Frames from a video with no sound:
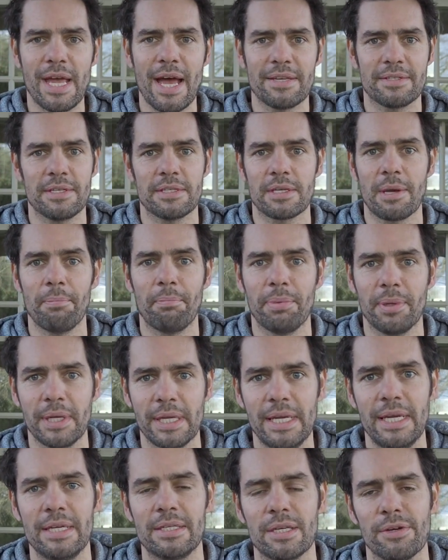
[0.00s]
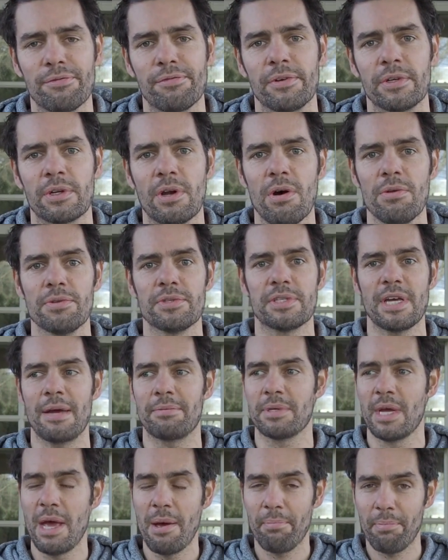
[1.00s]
has this completely different concept.